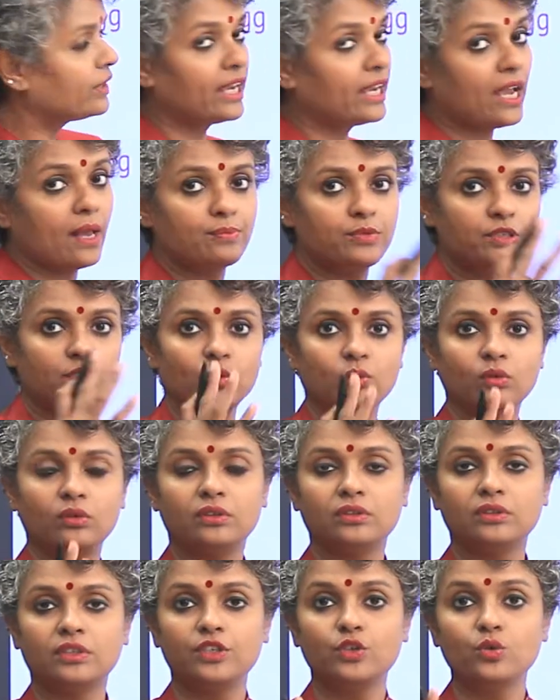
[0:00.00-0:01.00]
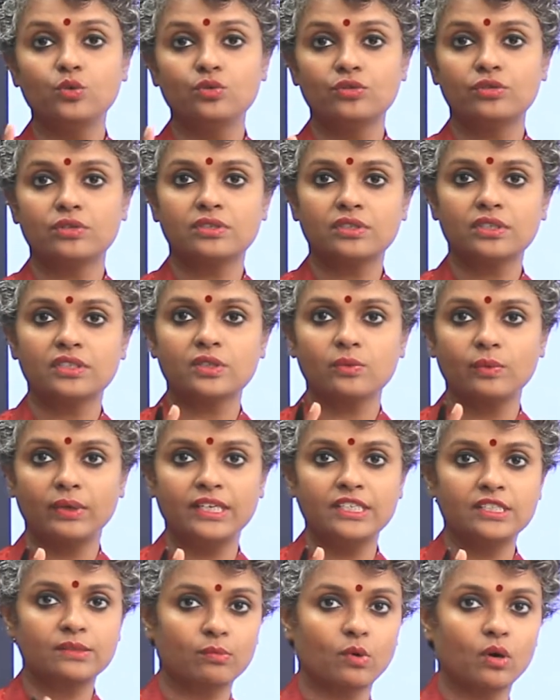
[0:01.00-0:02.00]
capsule, the uterus. It's a
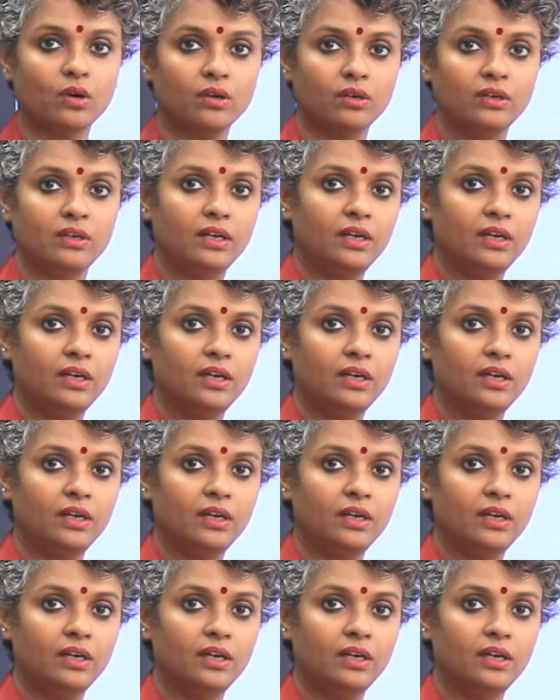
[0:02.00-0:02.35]
very small